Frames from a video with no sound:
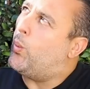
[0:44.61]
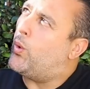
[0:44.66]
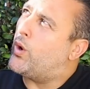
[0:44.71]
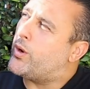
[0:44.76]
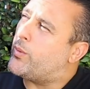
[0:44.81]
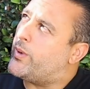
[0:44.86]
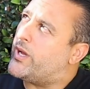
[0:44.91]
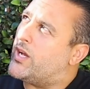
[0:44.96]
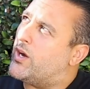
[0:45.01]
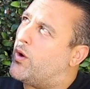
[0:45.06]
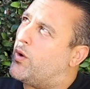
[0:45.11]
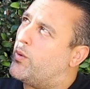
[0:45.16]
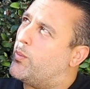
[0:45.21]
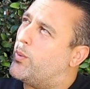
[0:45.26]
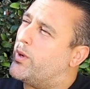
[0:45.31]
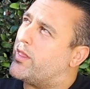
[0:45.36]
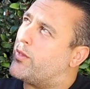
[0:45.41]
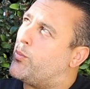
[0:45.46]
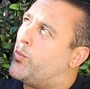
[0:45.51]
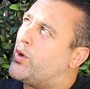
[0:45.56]
What are we
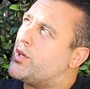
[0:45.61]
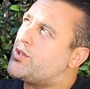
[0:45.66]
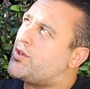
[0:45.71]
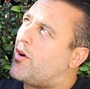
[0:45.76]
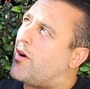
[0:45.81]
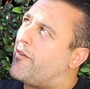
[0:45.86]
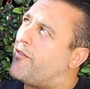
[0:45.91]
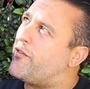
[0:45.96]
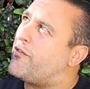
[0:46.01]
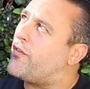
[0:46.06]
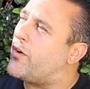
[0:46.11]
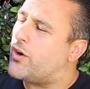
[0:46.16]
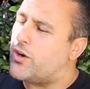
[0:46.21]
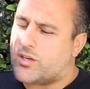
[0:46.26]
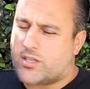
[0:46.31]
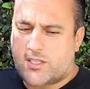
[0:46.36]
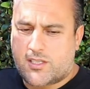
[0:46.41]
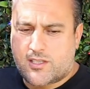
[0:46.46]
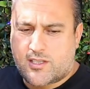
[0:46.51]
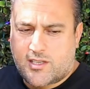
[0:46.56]
going with? What's our
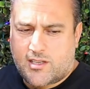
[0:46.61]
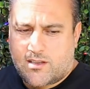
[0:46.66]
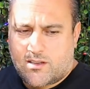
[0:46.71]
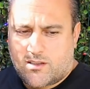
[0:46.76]
first,